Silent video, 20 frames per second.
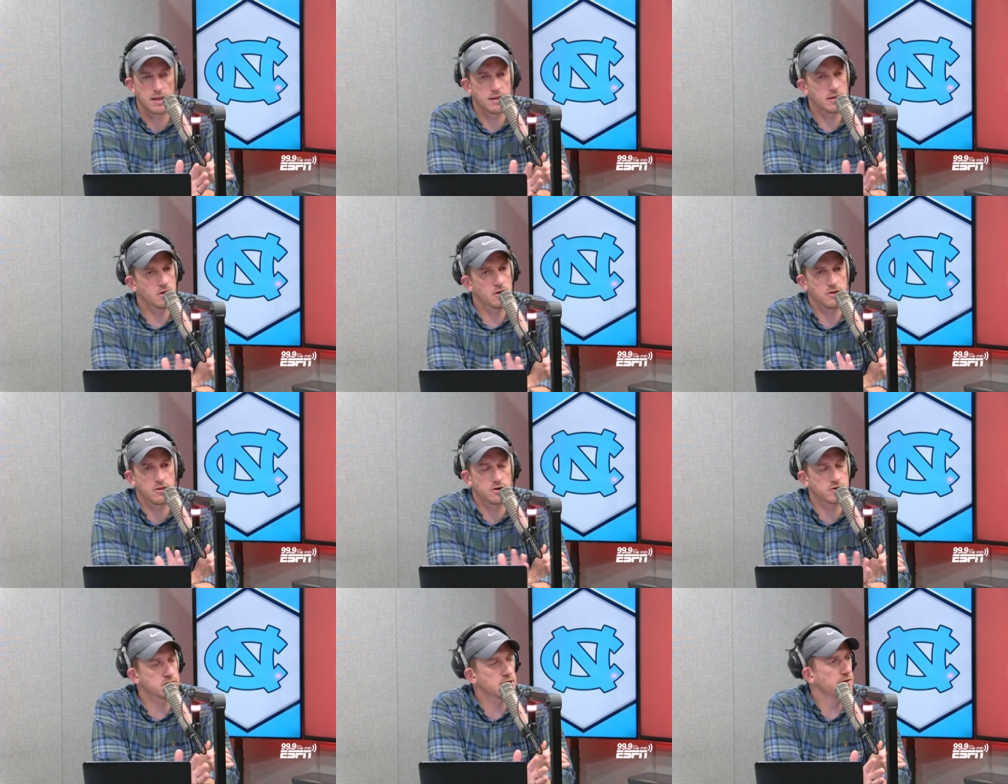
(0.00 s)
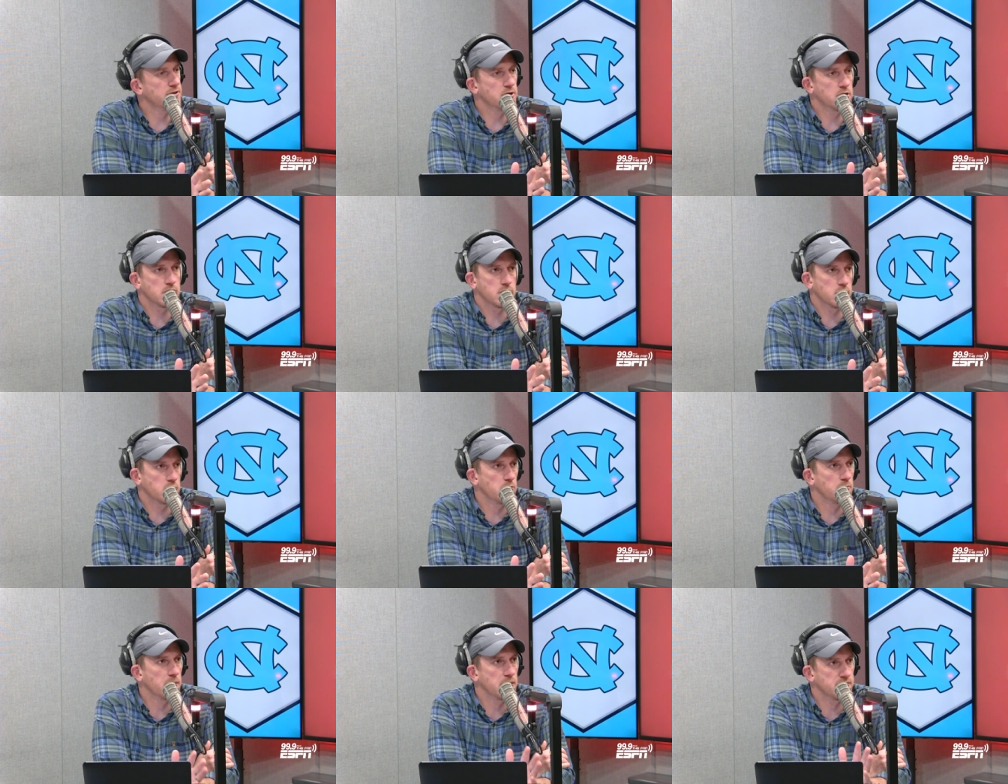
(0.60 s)
You, there's nothing you can
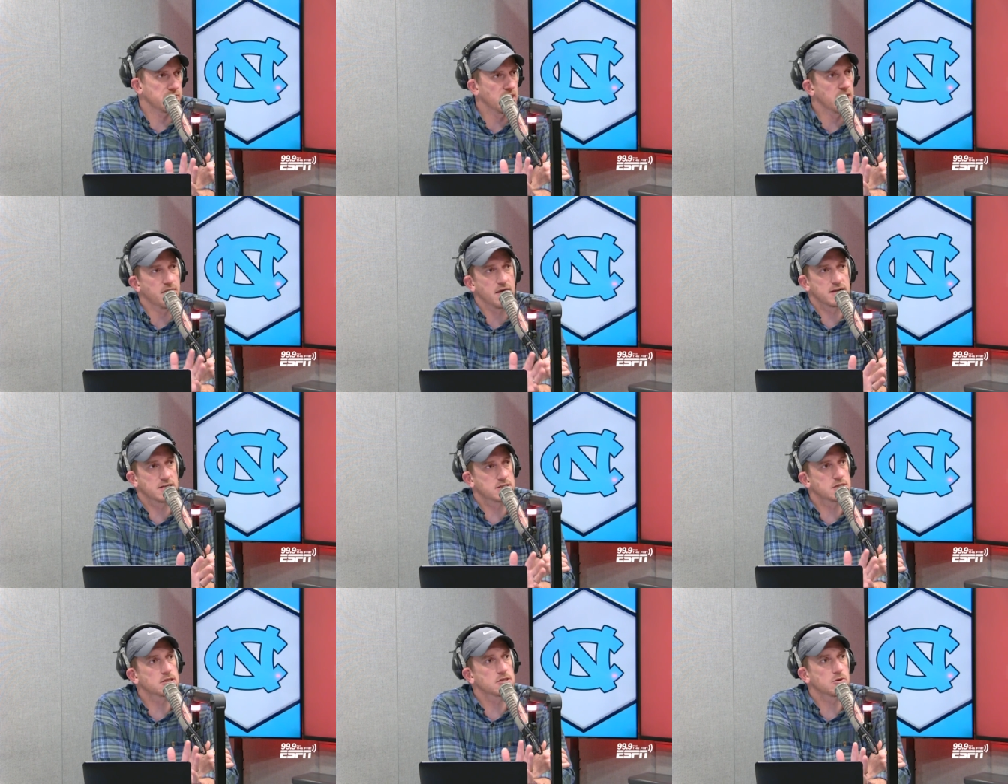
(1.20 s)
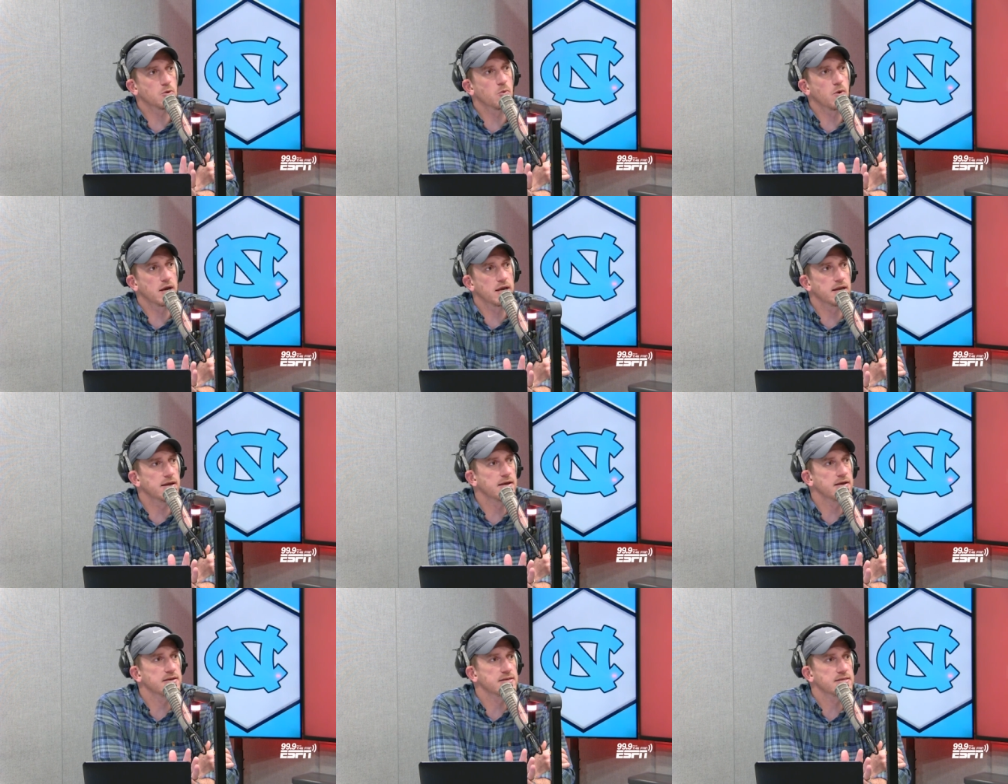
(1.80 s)
do about that. That's just the way
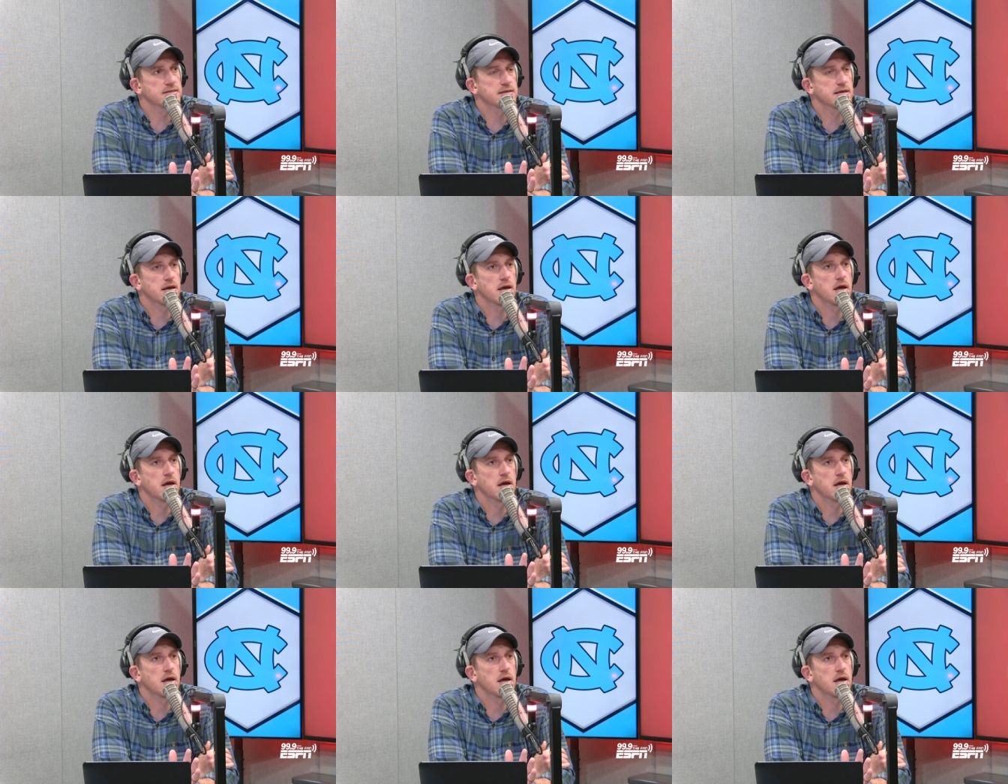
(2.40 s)
it is.